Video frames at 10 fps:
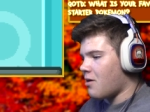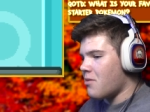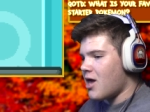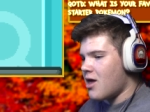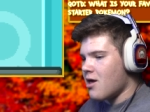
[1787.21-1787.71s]
I
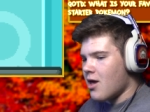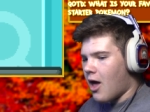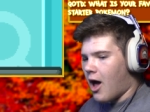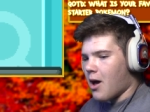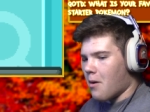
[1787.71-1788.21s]
may
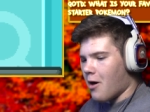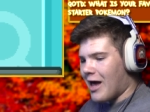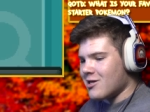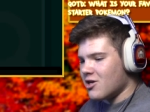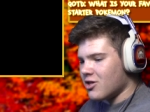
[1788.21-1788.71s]
uh,
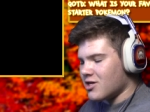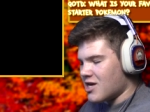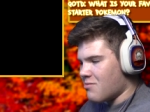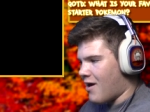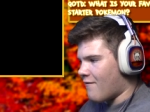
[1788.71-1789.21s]
add you to the
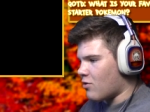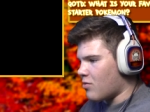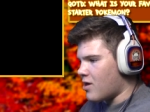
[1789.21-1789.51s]
team after